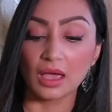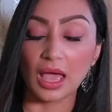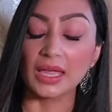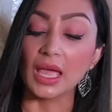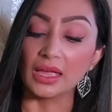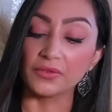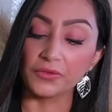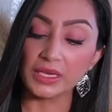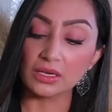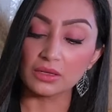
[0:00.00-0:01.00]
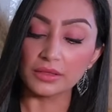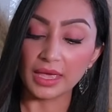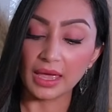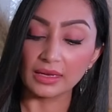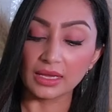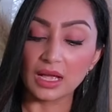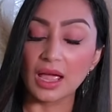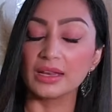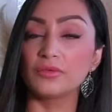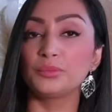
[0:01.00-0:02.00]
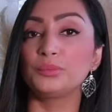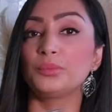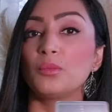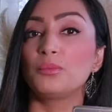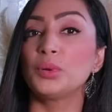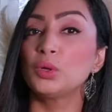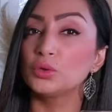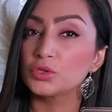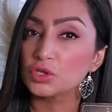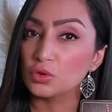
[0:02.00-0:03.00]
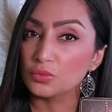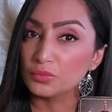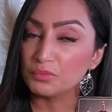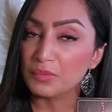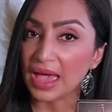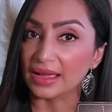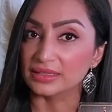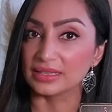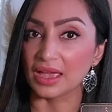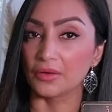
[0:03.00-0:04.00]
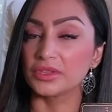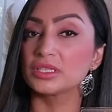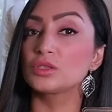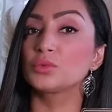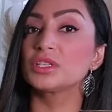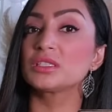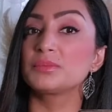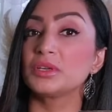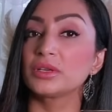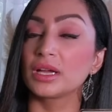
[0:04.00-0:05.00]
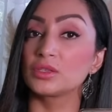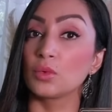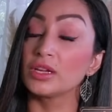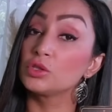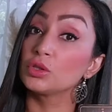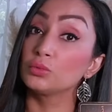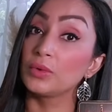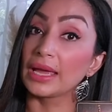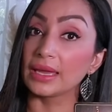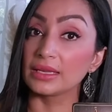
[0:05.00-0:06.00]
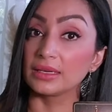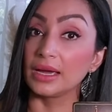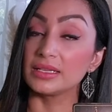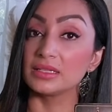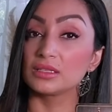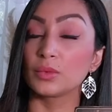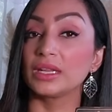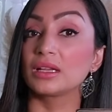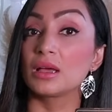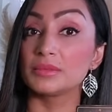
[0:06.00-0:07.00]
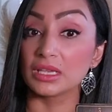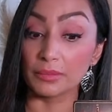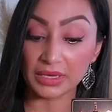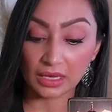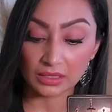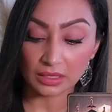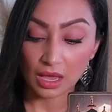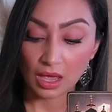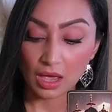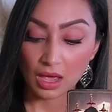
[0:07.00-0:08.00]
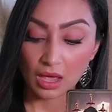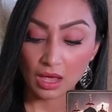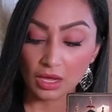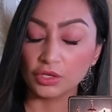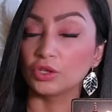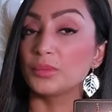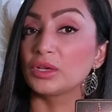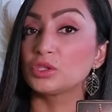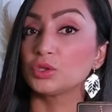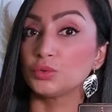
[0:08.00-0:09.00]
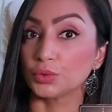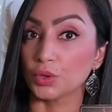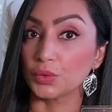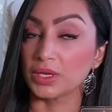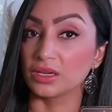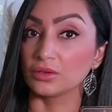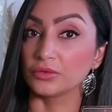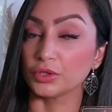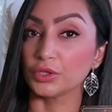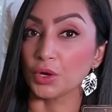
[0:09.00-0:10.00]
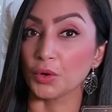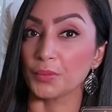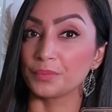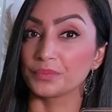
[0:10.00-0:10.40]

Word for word: I feel that it kind of pulls you back down. This is where Spirit guides want you to recognize this when it comes up, because you're about to grow here, Virgo.